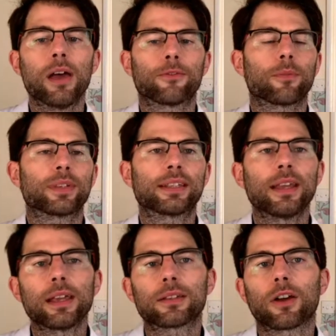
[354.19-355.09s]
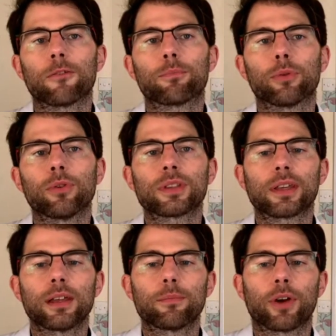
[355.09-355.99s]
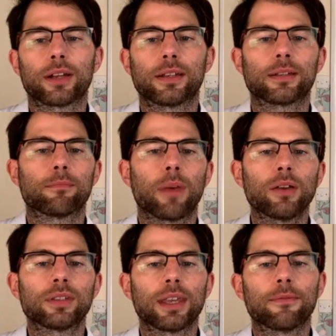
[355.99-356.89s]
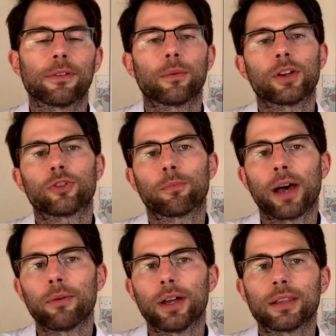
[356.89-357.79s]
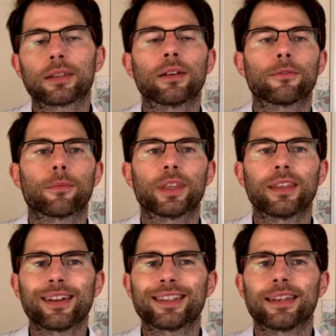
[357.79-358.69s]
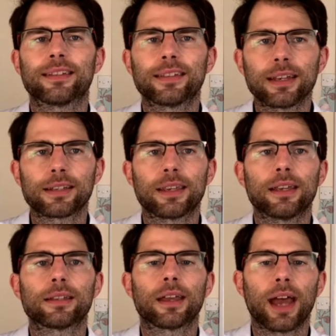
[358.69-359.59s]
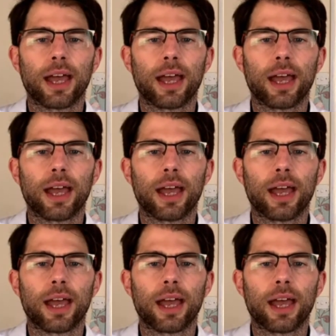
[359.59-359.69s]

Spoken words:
from six of Broadside Press's most influential poets from the 1960s